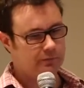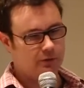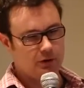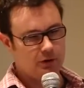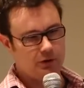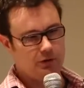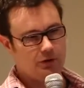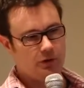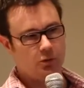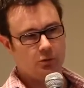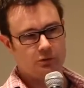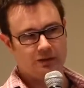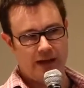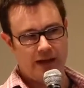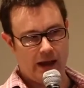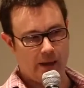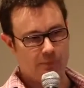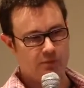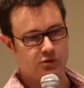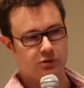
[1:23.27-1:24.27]
the old
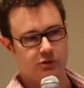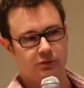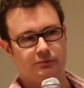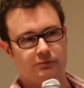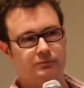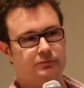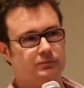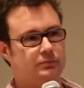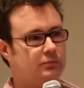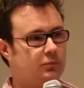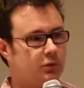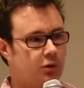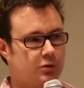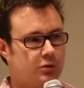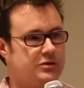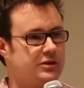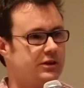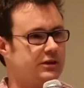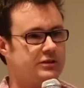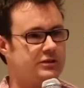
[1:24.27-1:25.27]
capture
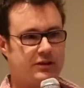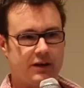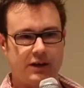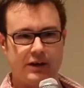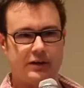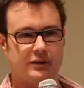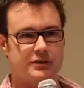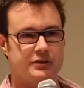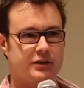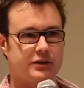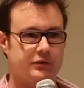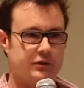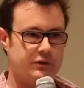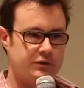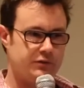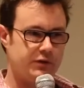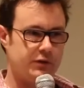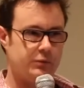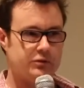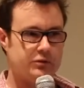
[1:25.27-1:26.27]
process, that kind of stuff
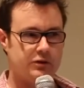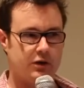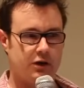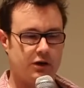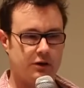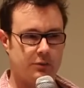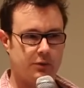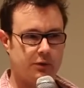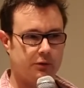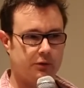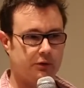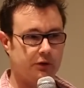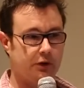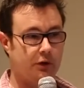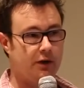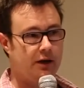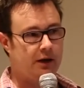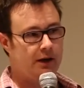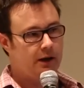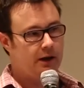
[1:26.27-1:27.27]
that Sven was talking about earlier.